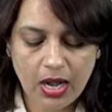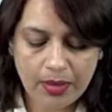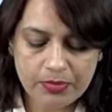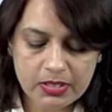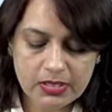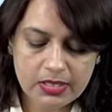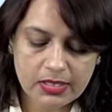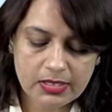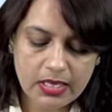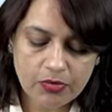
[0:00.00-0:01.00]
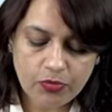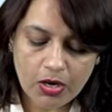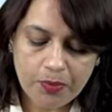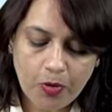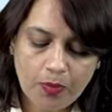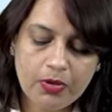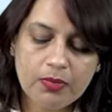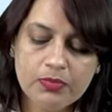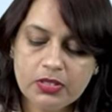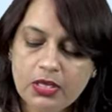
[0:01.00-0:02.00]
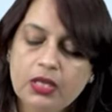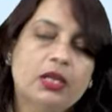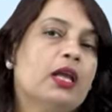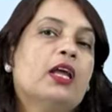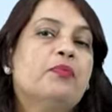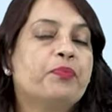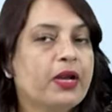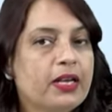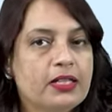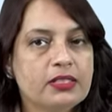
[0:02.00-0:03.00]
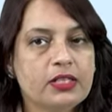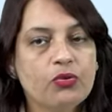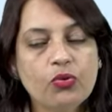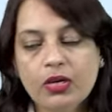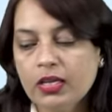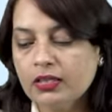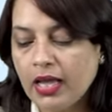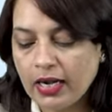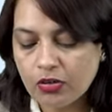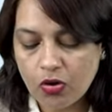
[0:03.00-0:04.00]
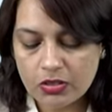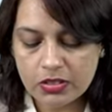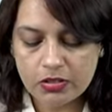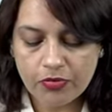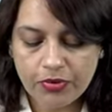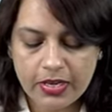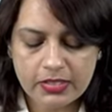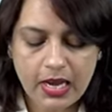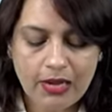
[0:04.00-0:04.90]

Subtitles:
I am just discussing what problems in pregnancy. Only that causes of raised